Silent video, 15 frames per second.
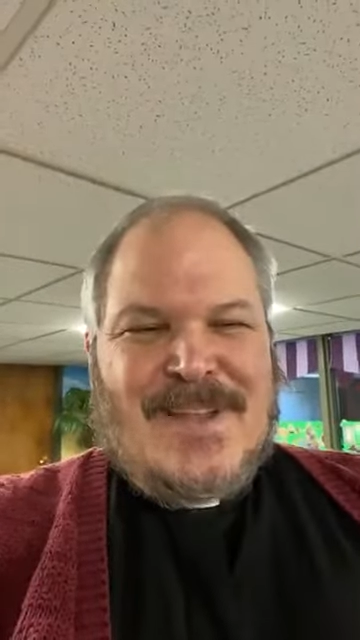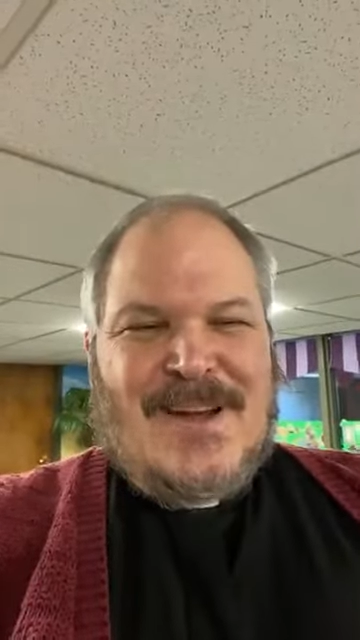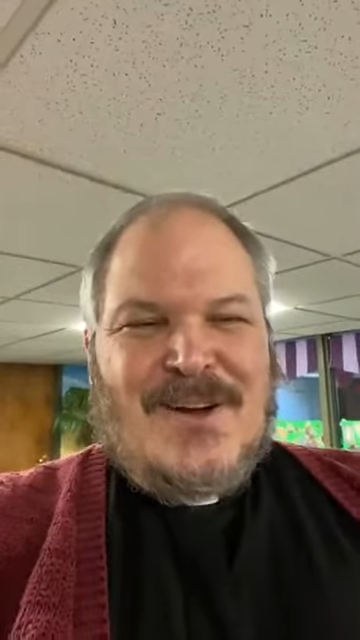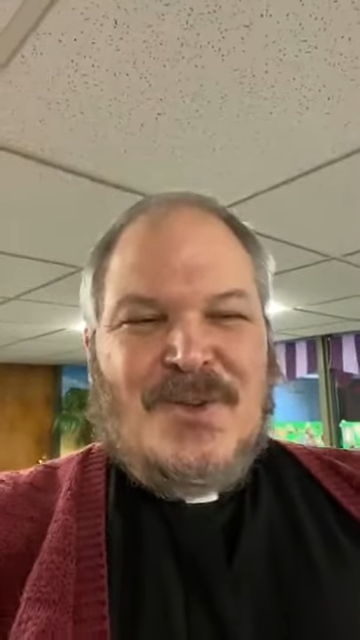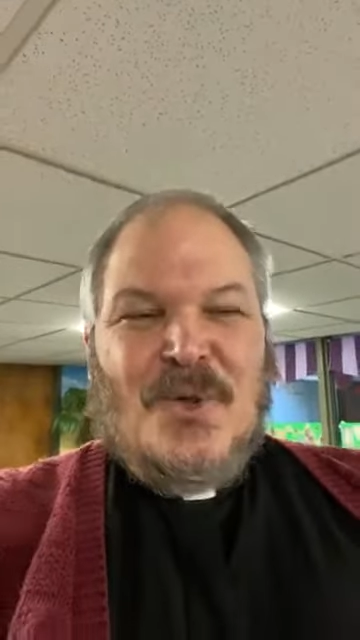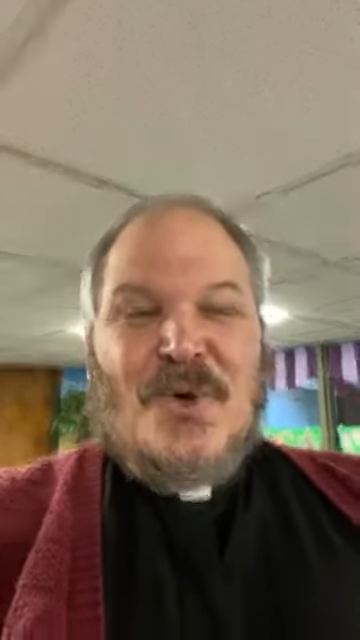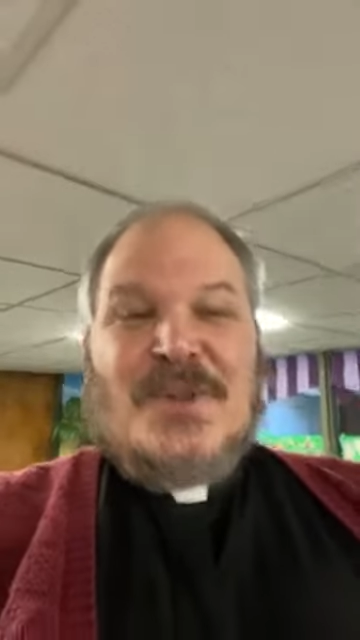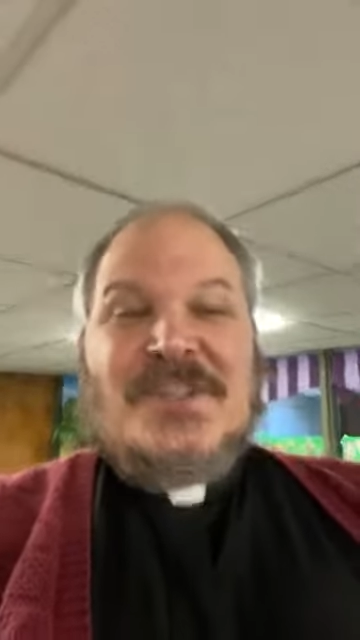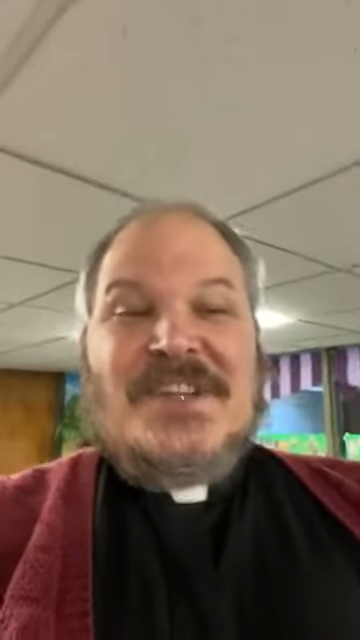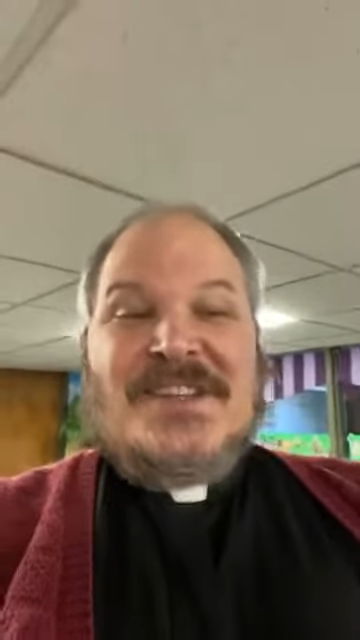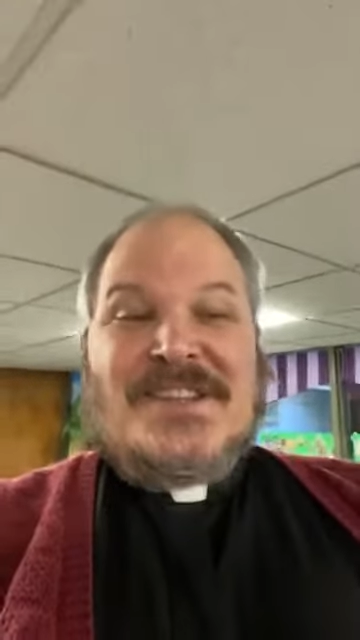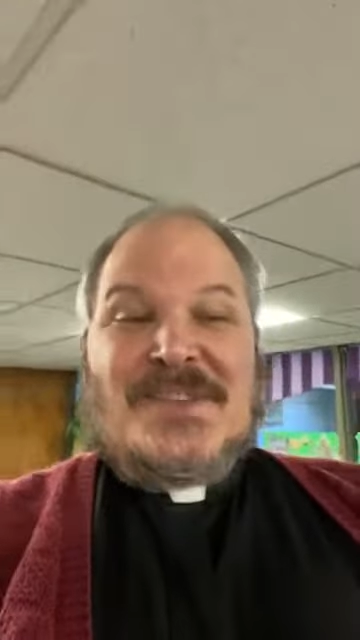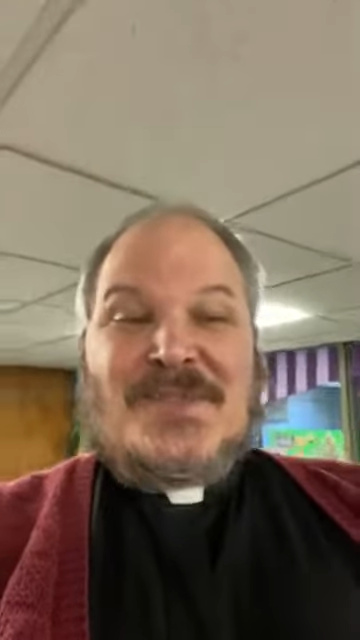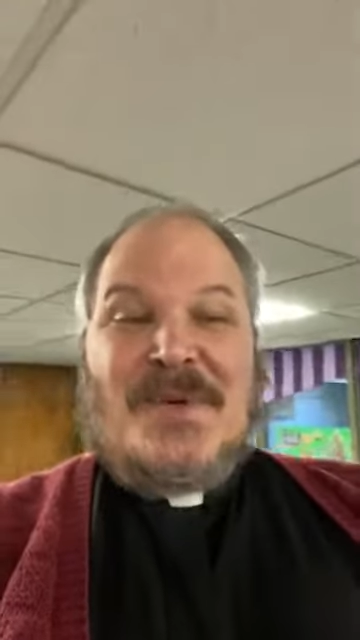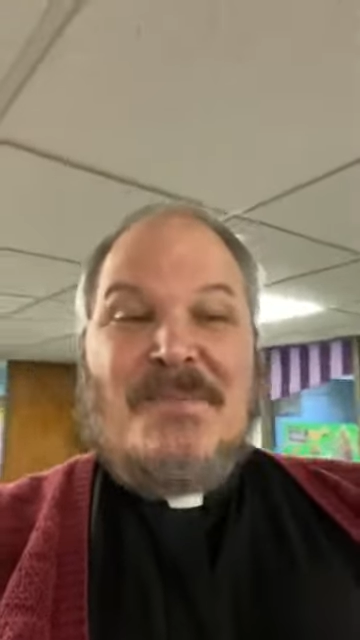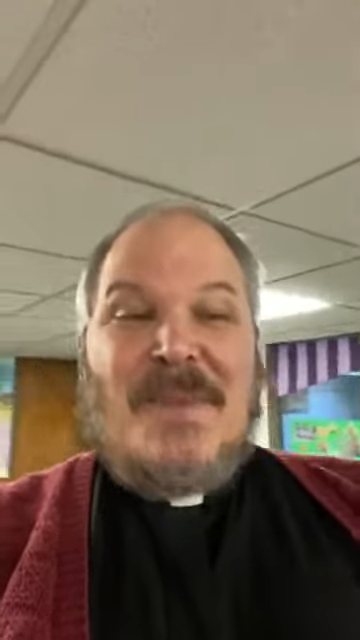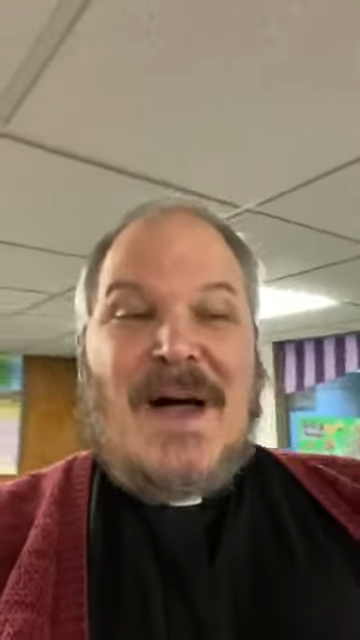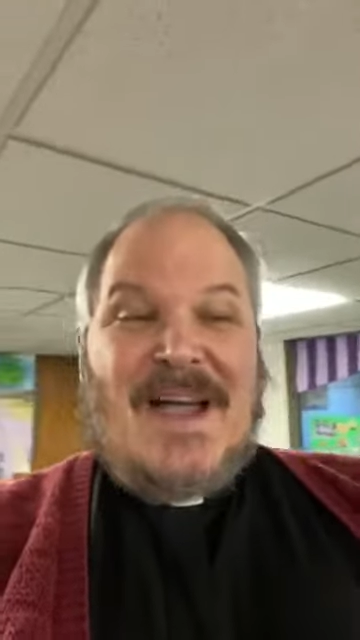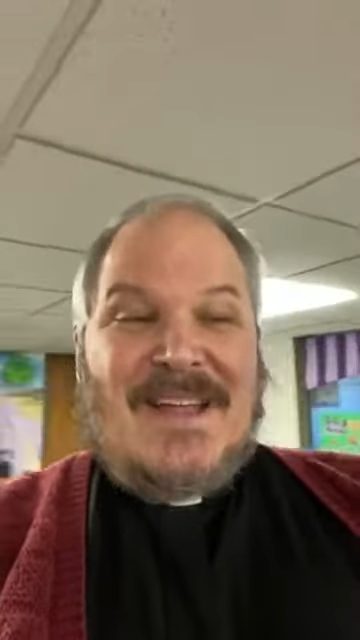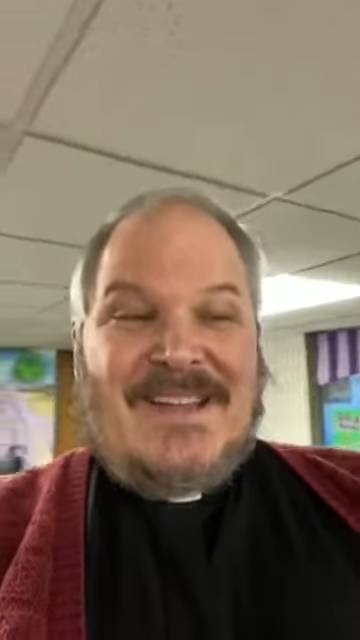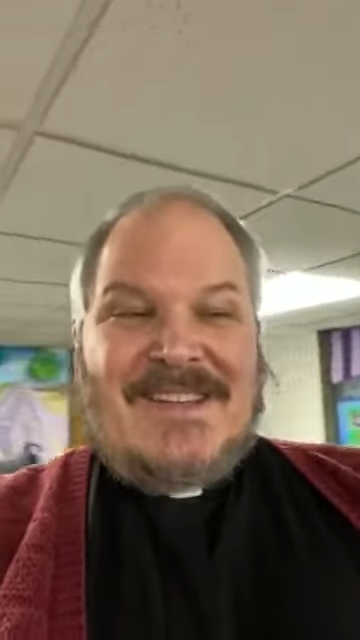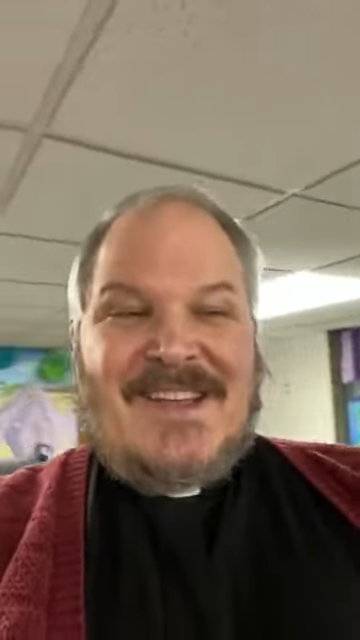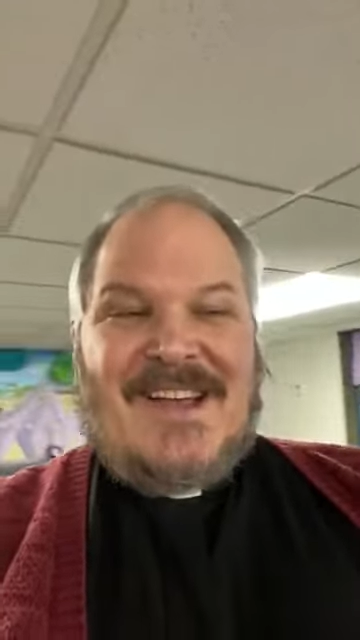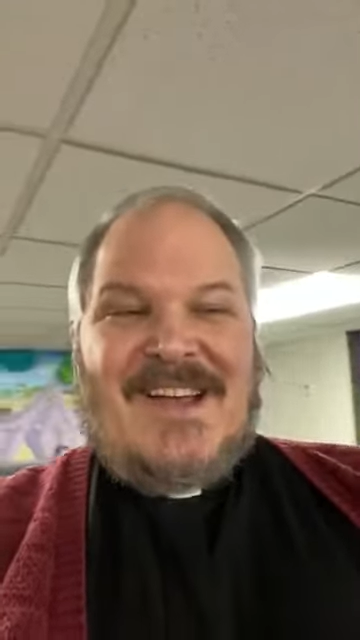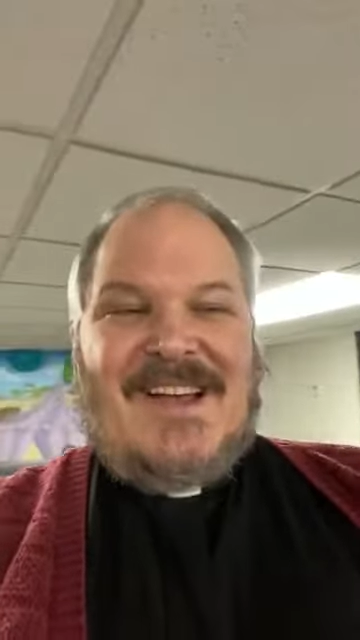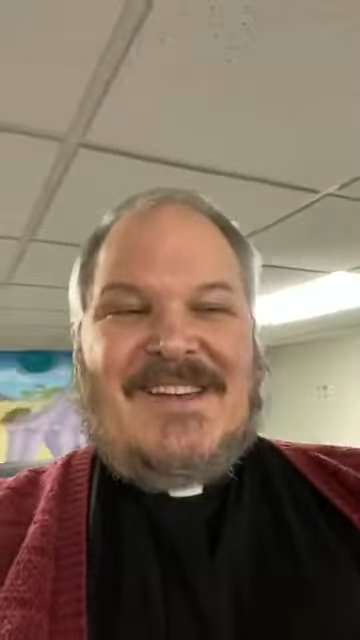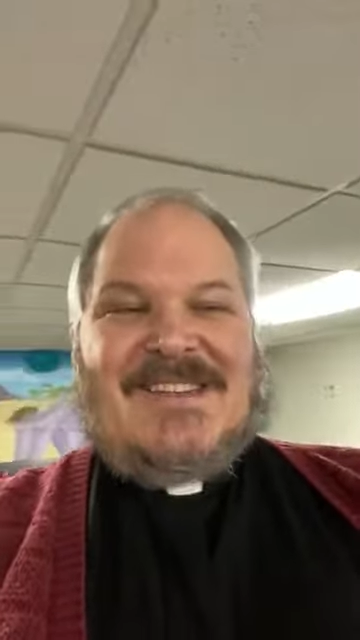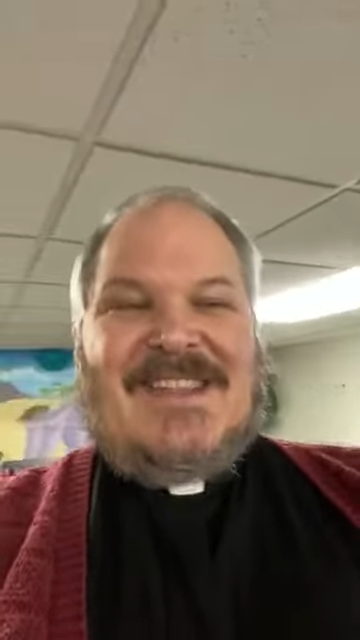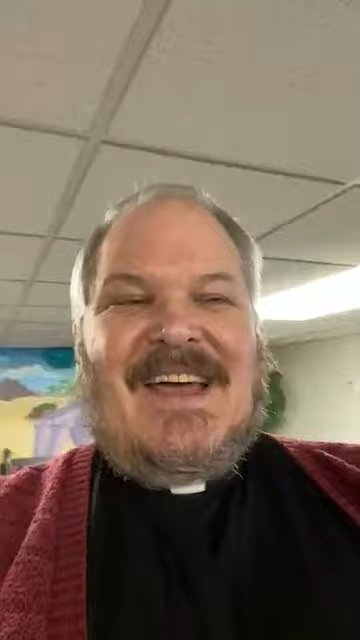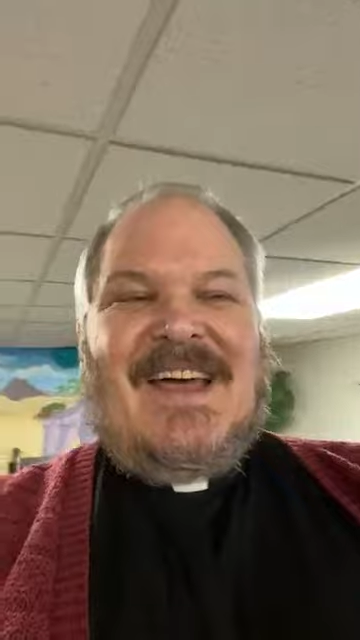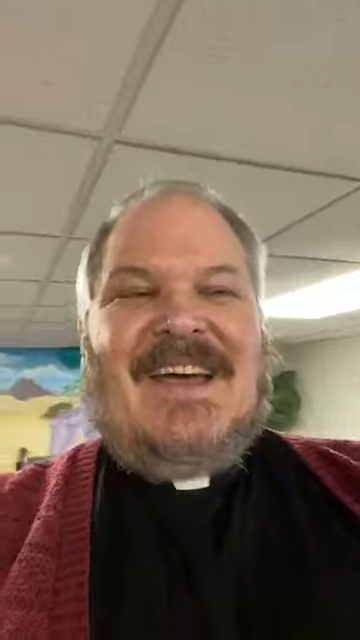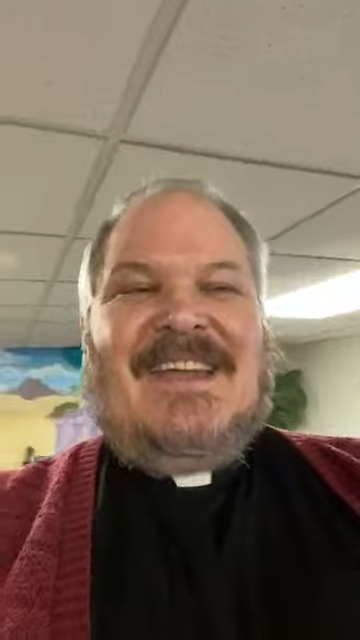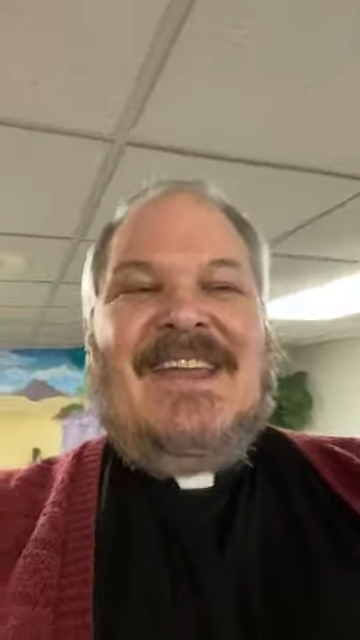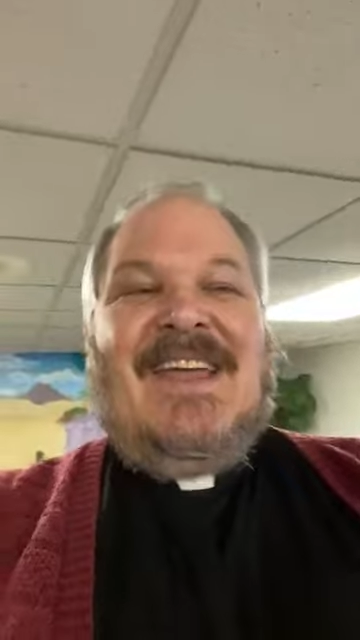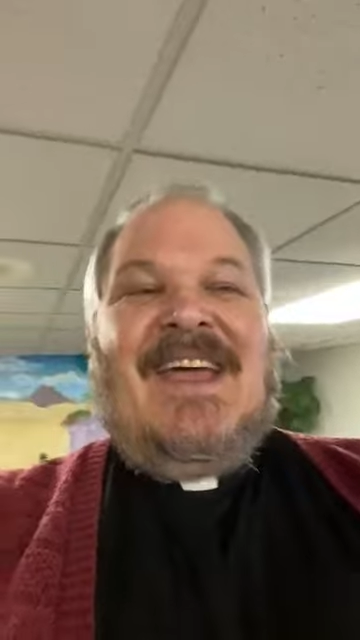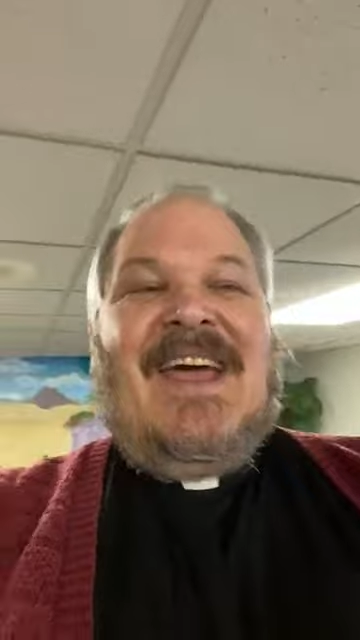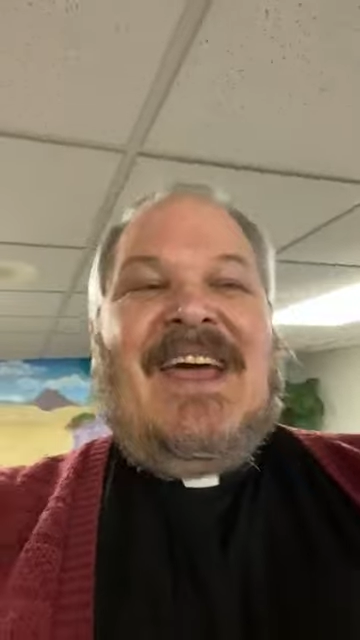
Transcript: Our Lord Jesus reminds us that